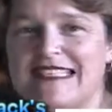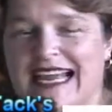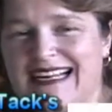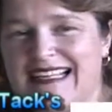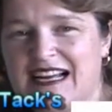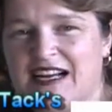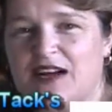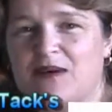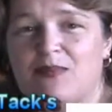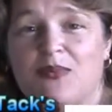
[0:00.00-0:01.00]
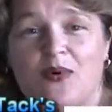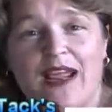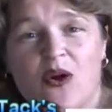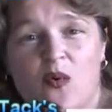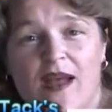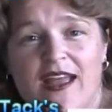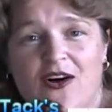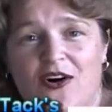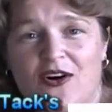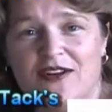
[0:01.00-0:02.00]
Tecna Breakaway
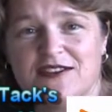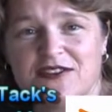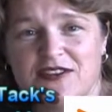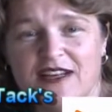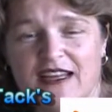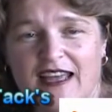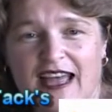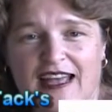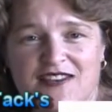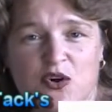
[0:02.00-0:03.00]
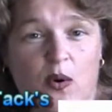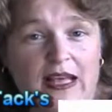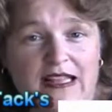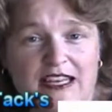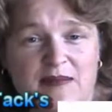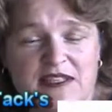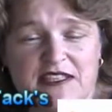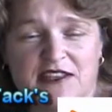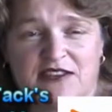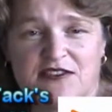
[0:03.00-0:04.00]
Halter, has quick clean
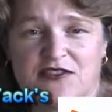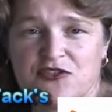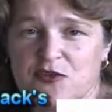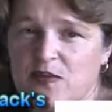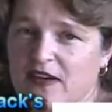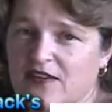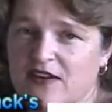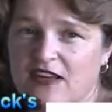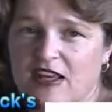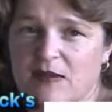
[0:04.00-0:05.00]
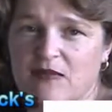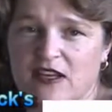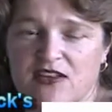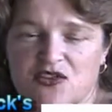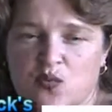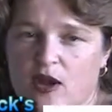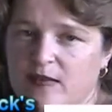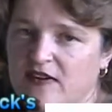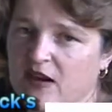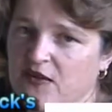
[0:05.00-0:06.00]
material, super easy to keep clean, just
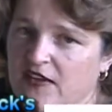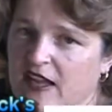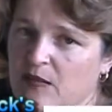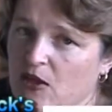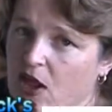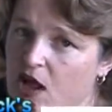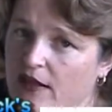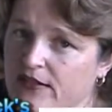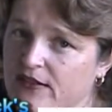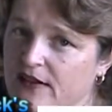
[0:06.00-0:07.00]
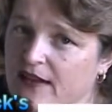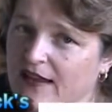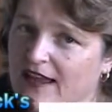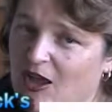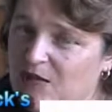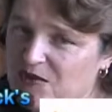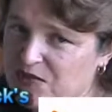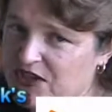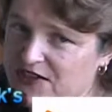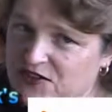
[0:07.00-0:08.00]
wipe it down with a damp cloth, helping to
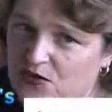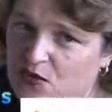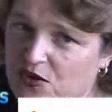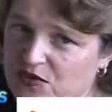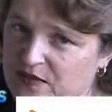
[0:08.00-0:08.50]
protect your horse